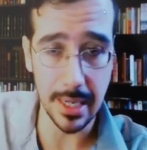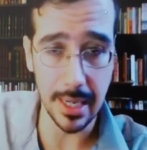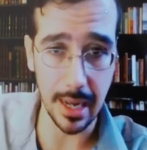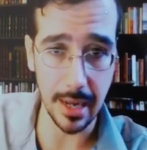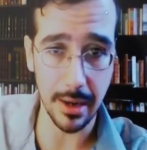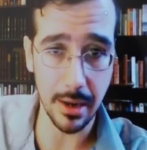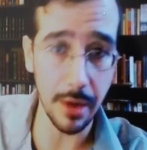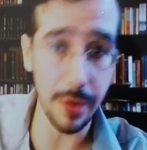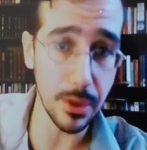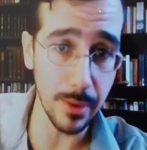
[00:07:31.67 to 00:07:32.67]

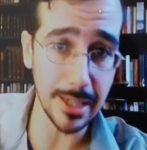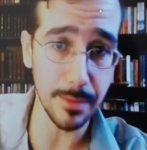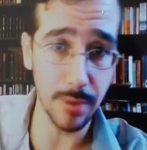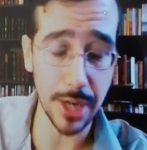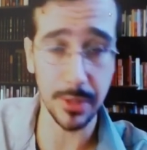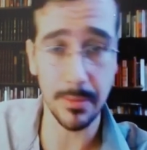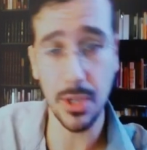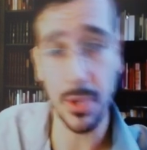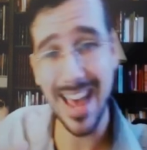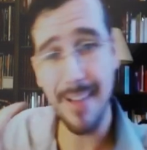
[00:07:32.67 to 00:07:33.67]
called the Great Depression.
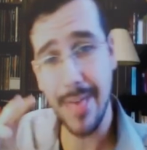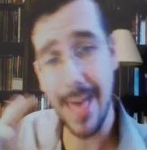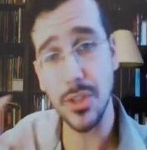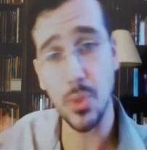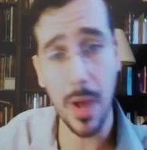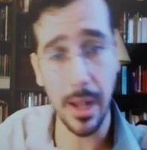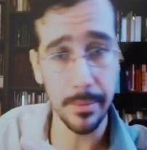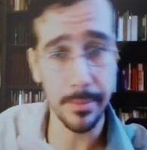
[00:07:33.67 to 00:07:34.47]
So we have that as well.